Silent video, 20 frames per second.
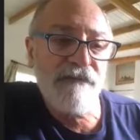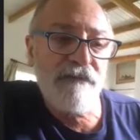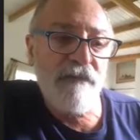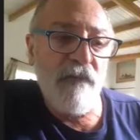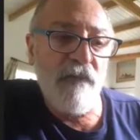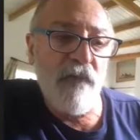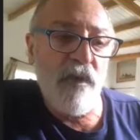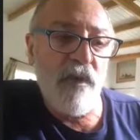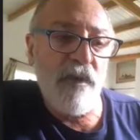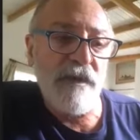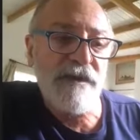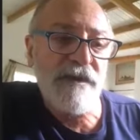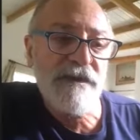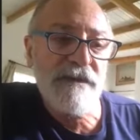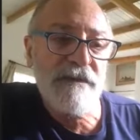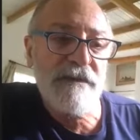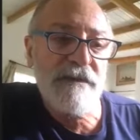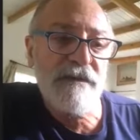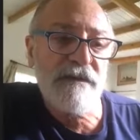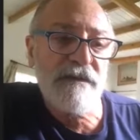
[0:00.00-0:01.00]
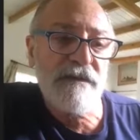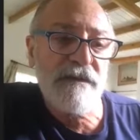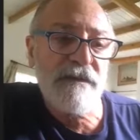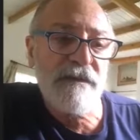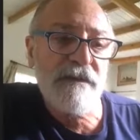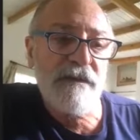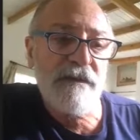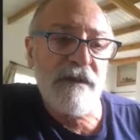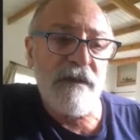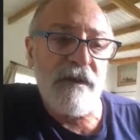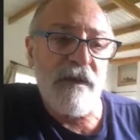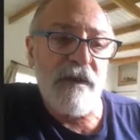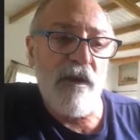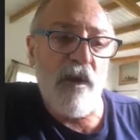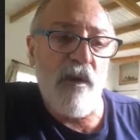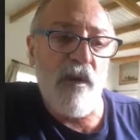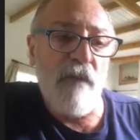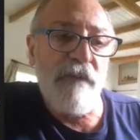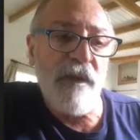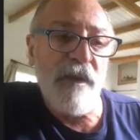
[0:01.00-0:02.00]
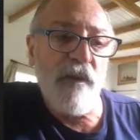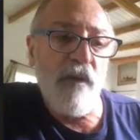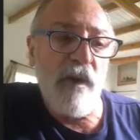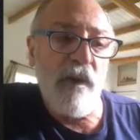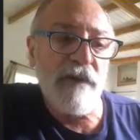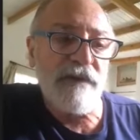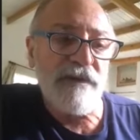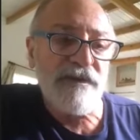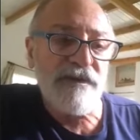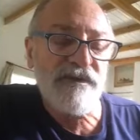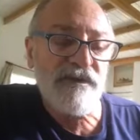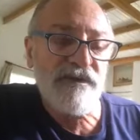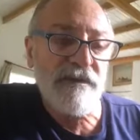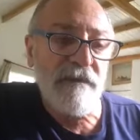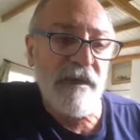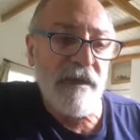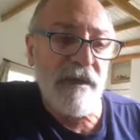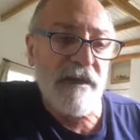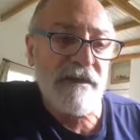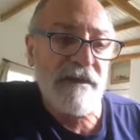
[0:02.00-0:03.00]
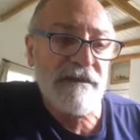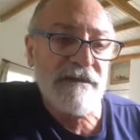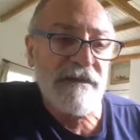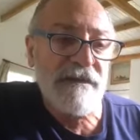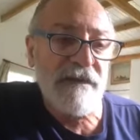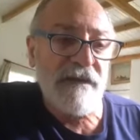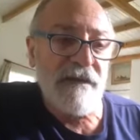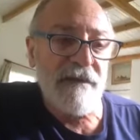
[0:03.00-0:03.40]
more open water swimmer as